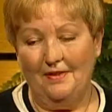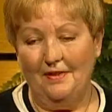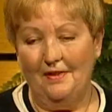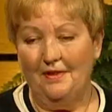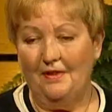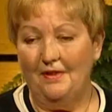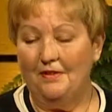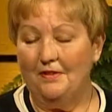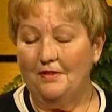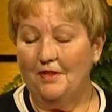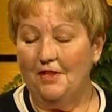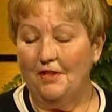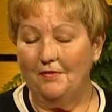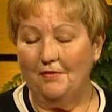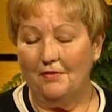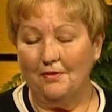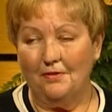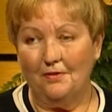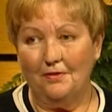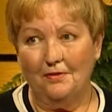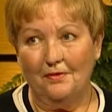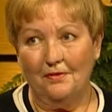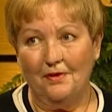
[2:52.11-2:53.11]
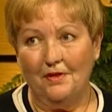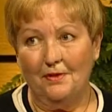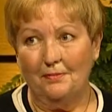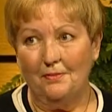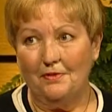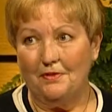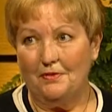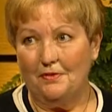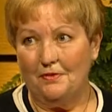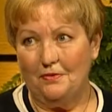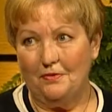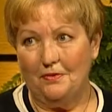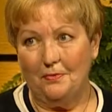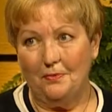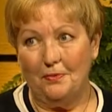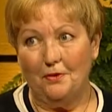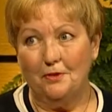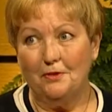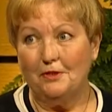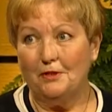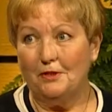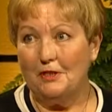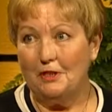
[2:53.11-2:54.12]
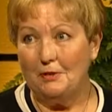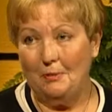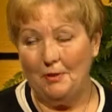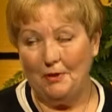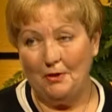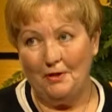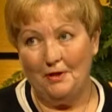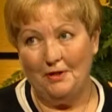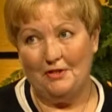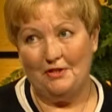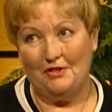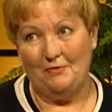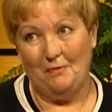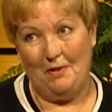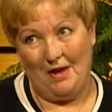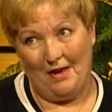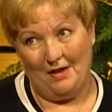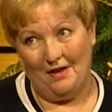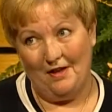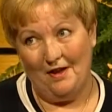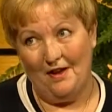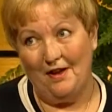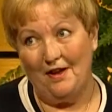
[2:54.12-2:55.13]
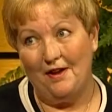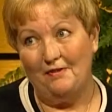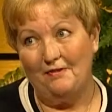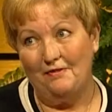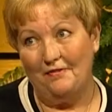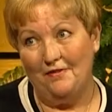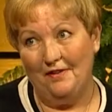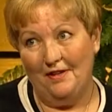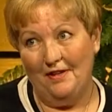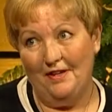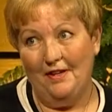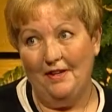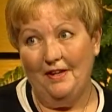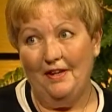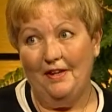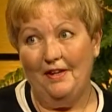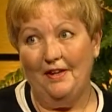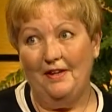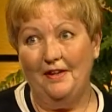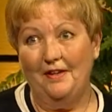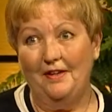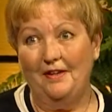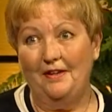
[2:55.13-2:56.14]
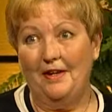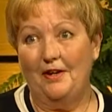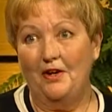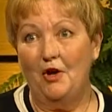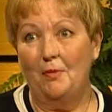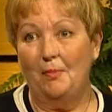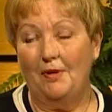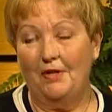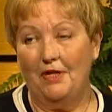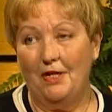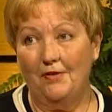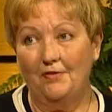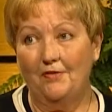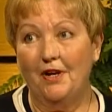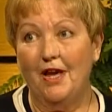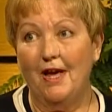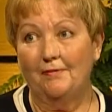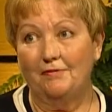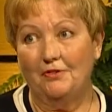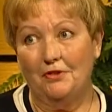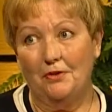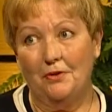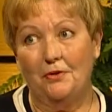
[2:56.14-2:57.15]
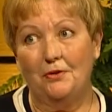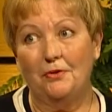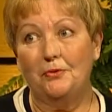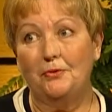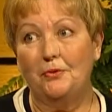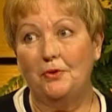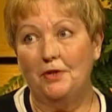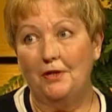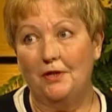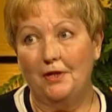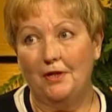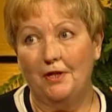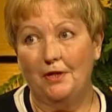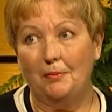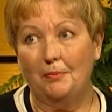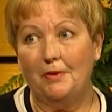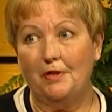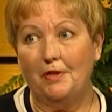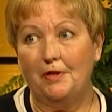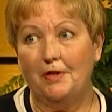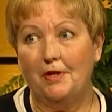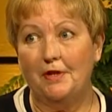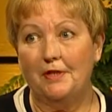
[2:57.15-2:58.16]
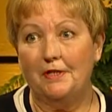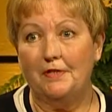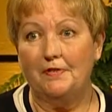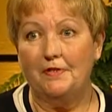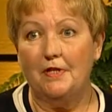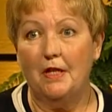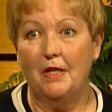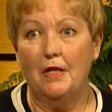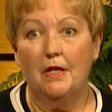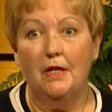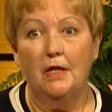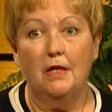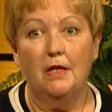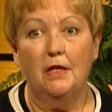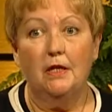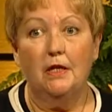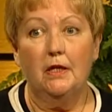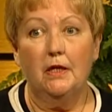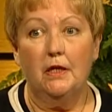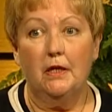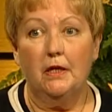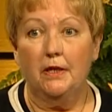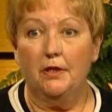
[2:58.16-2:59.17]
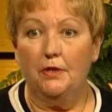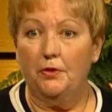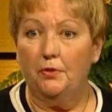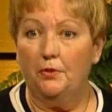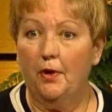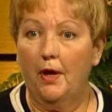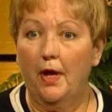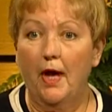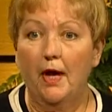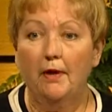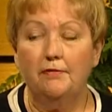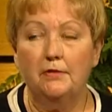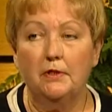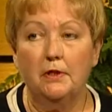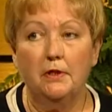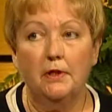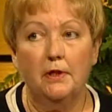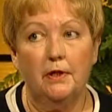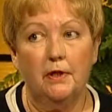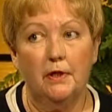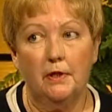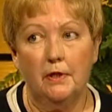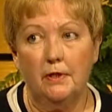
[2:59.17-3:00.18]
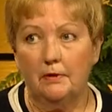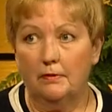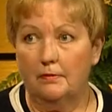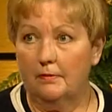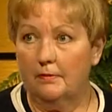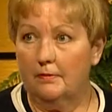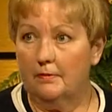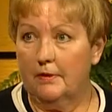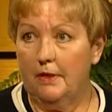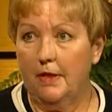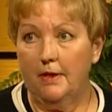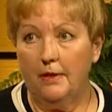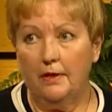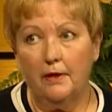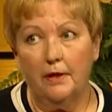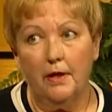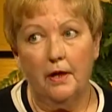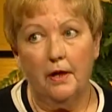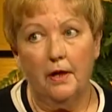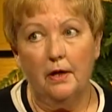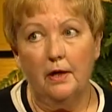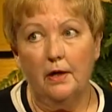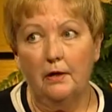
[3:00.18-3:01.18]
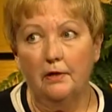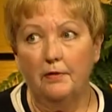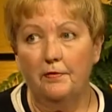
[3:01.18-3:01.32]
Uh, never. It was the worst experience of my life. And I hope I never have to go through it again because uh, you have to get it taken care of.